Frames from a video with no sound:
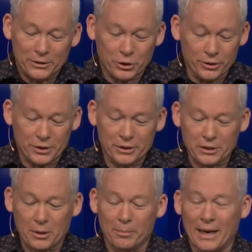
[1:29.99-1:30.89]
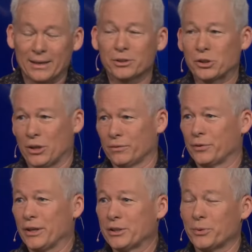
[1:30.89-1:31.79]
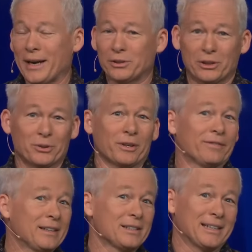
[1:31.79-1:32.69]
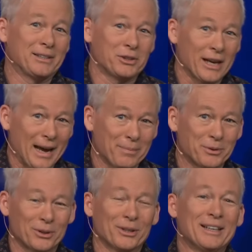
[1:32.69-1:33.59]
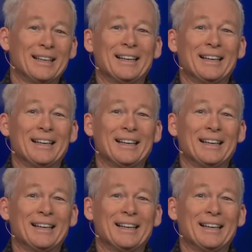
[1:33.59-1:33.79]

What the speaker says: Church, this is a milestone for us. We're actually going to finish a chapter